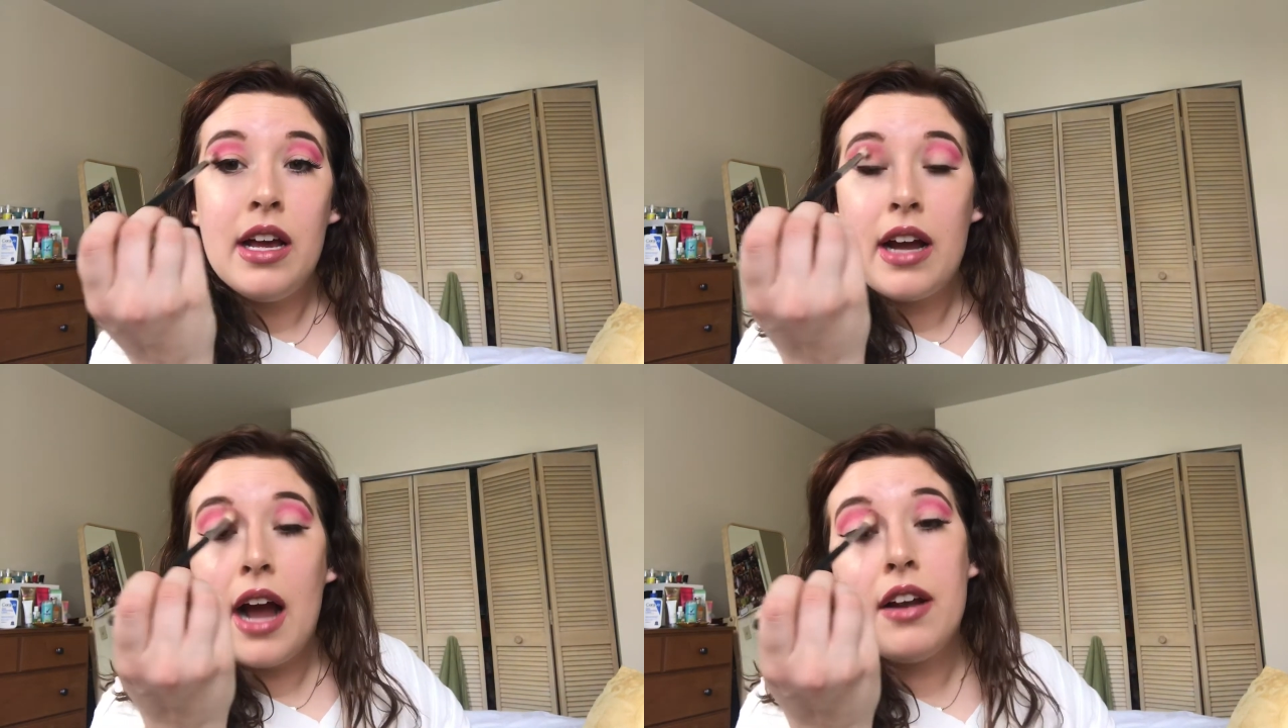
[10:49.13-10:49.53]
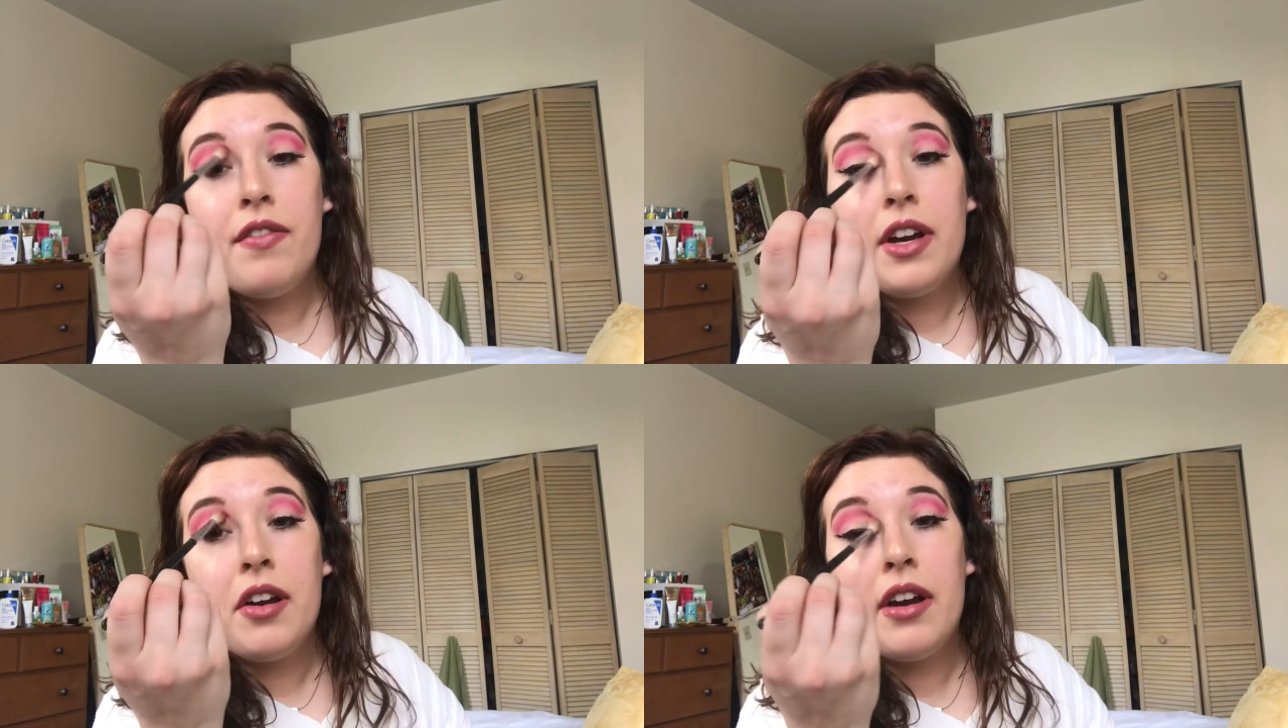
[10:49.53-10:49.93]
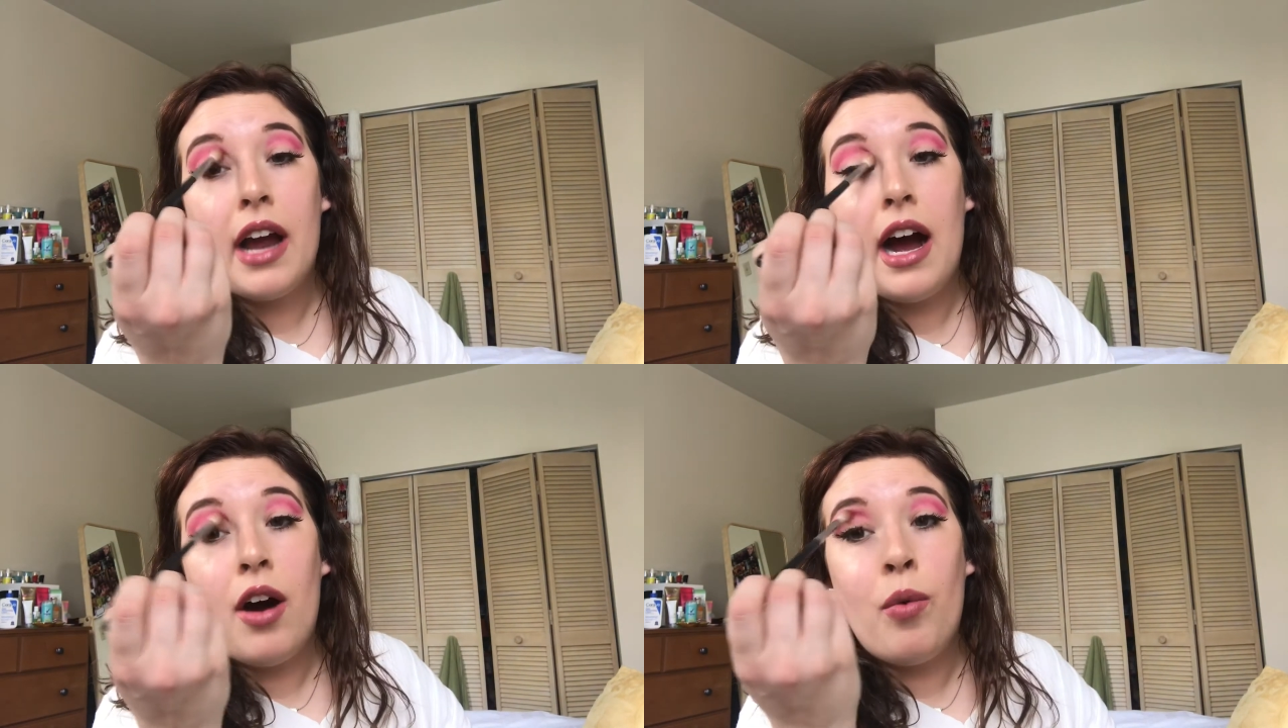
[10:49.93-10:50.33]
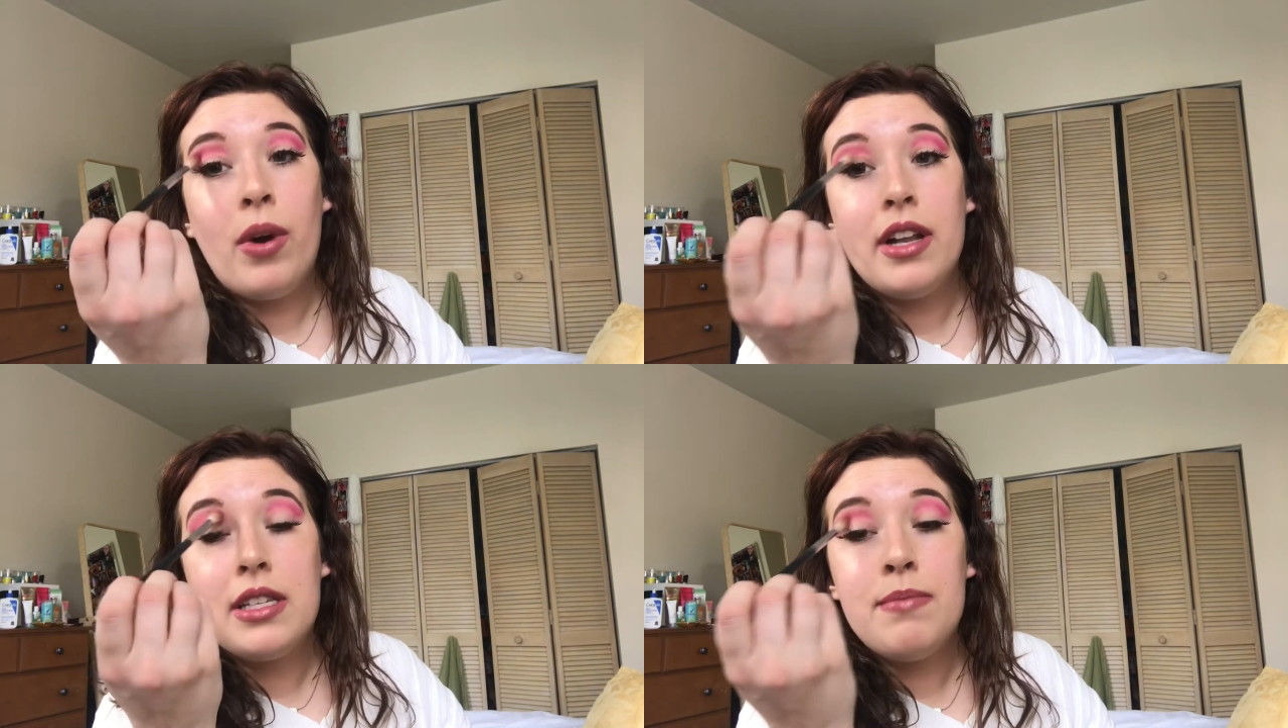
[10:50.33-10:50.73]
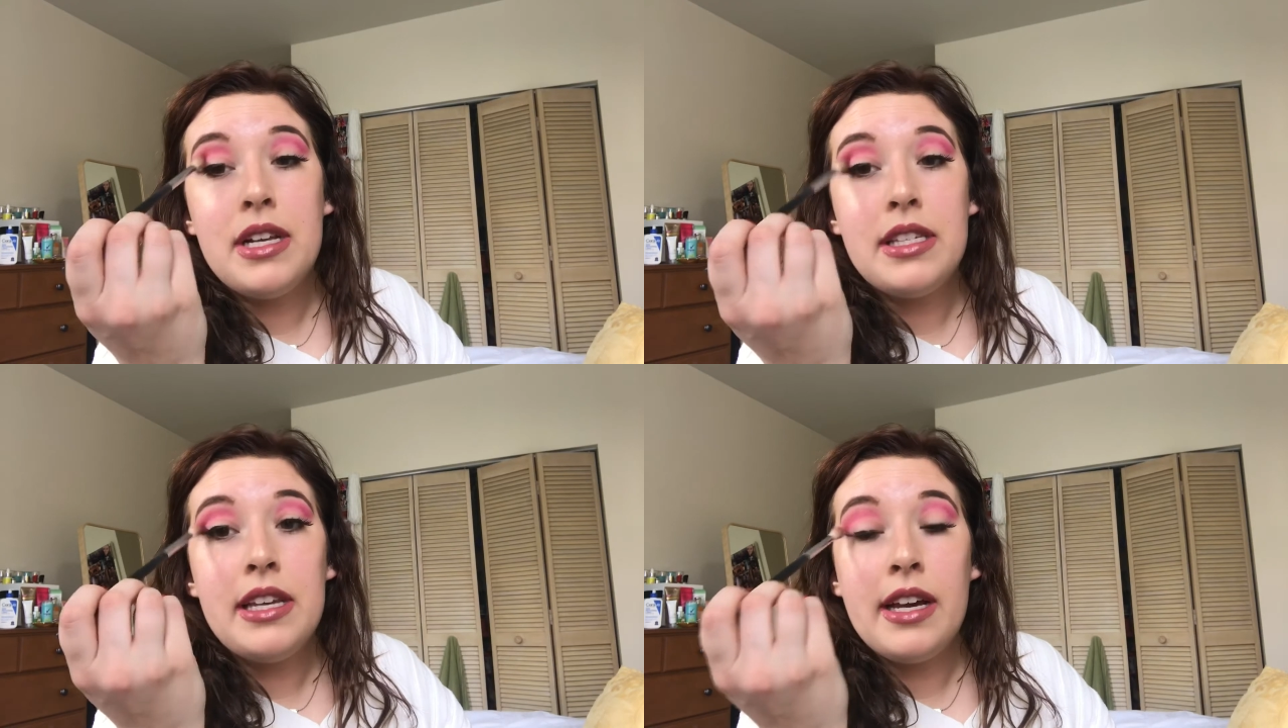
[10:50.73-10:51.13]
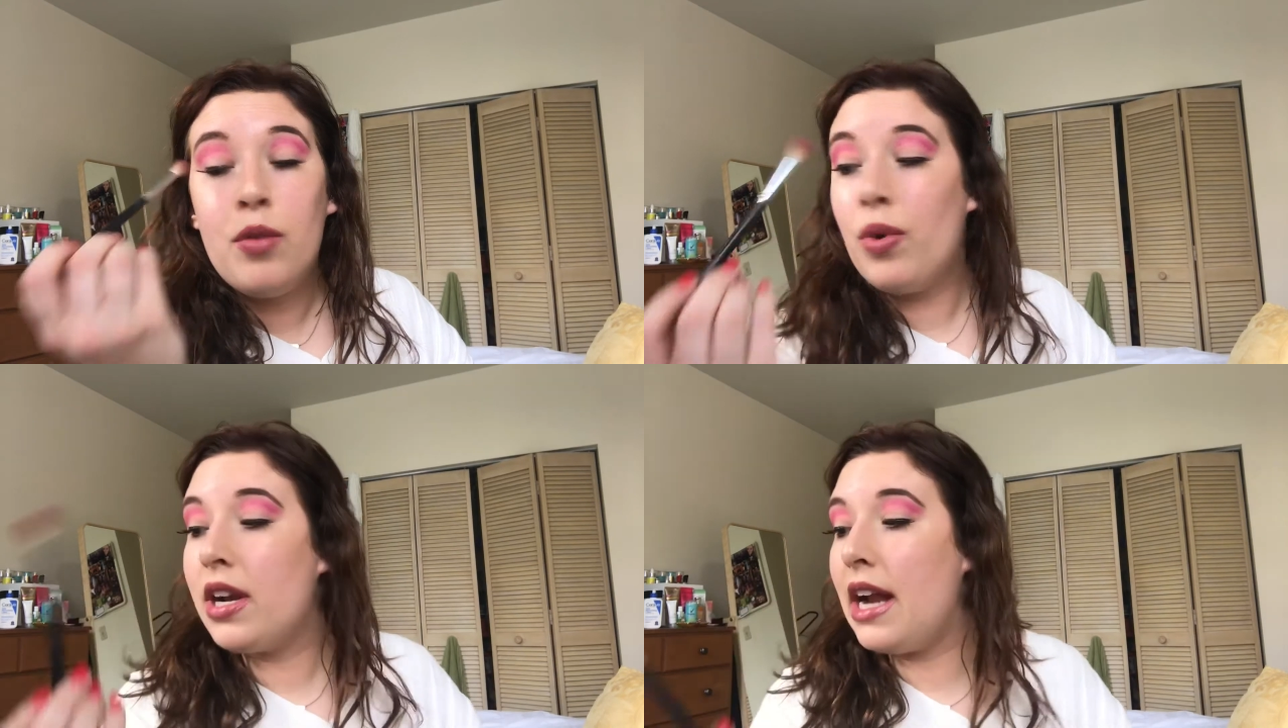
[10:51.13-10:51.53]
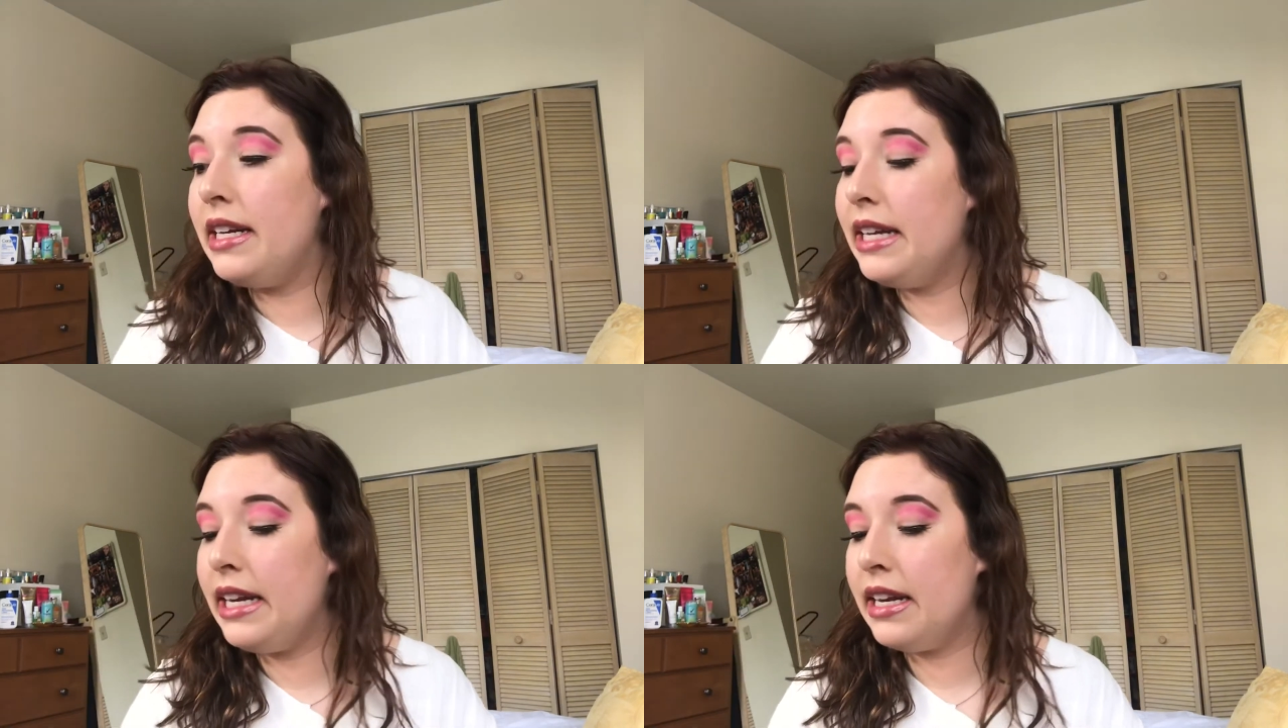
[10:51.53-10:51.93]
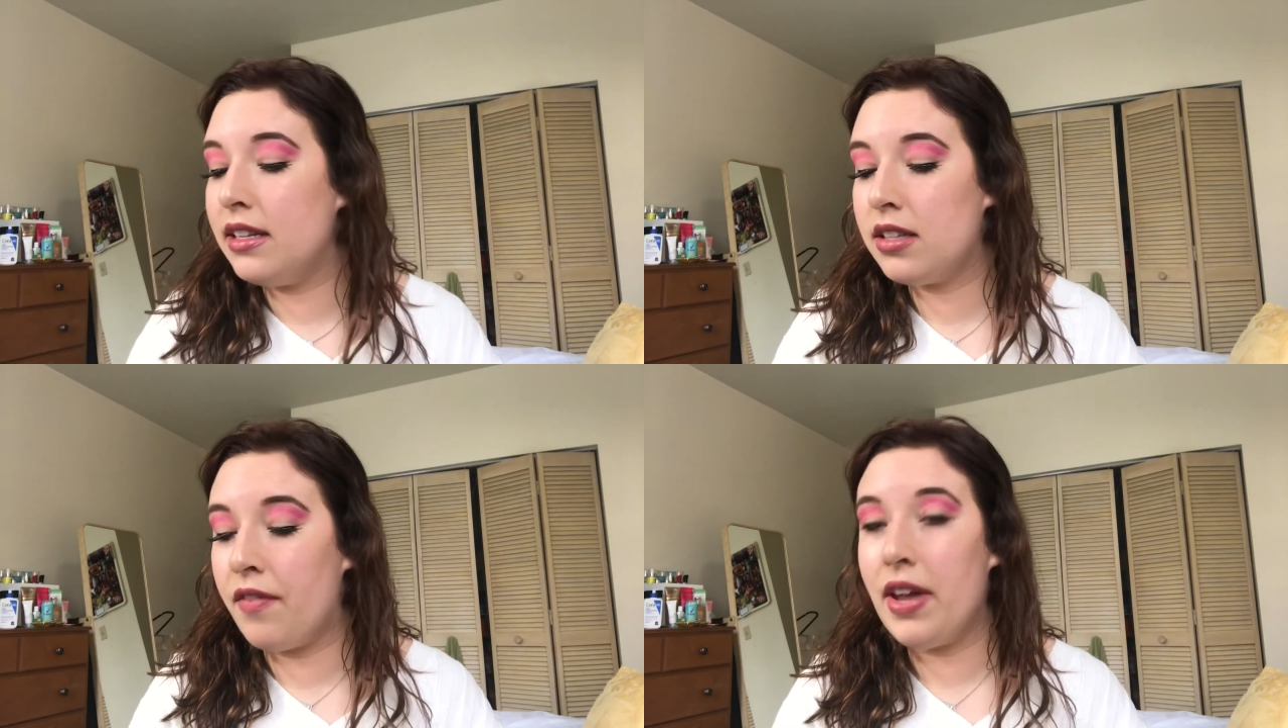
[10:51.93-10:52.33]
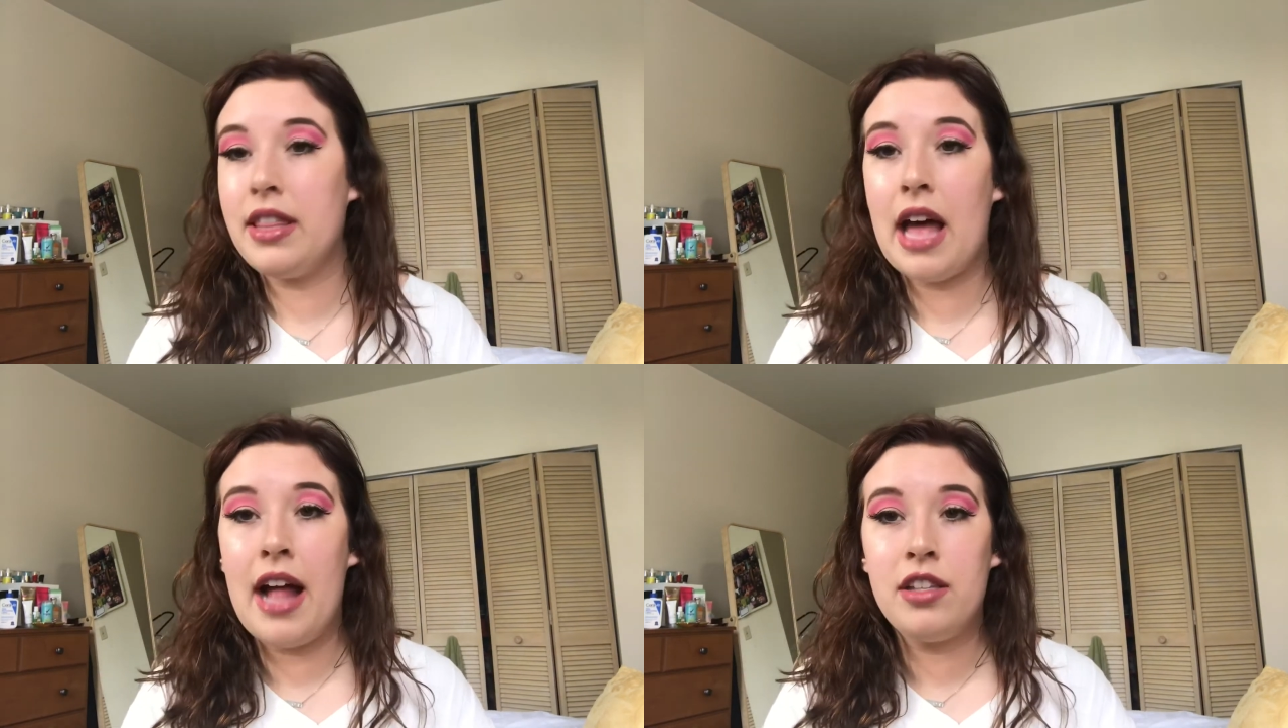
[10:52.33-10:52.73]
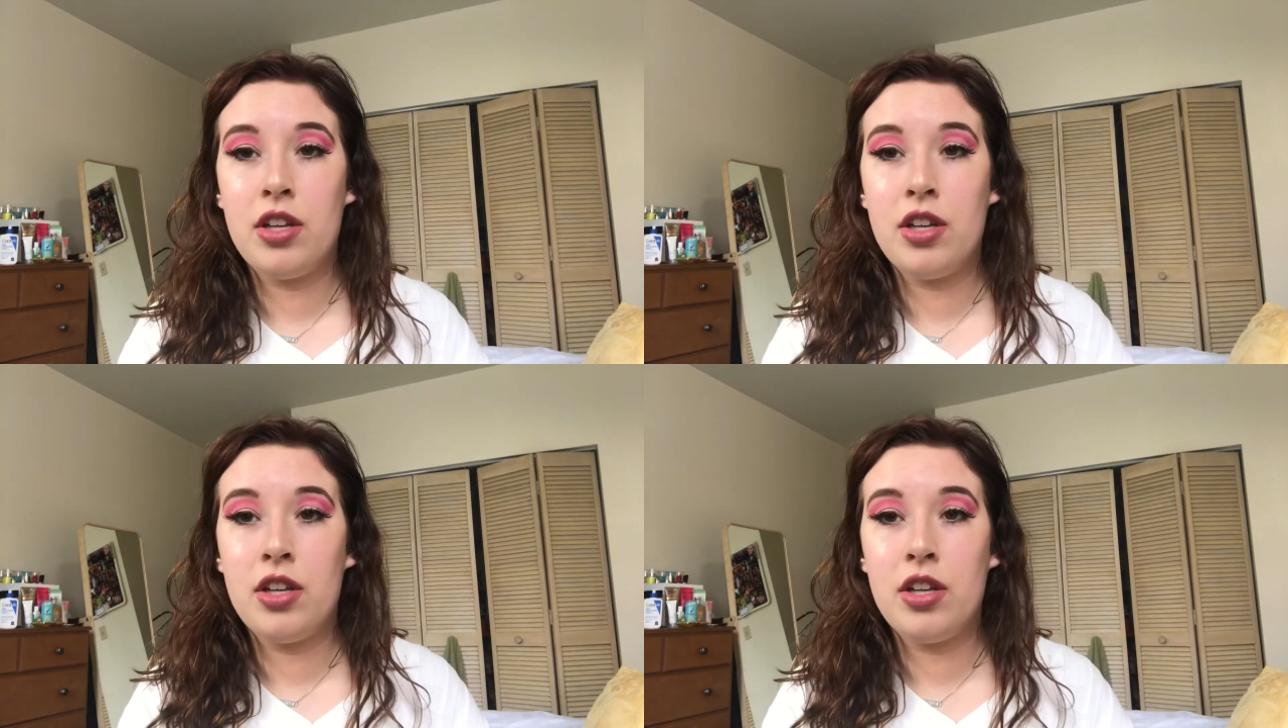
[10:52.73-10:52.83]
kind of figuring out what it's missing and what I need and stuff like that.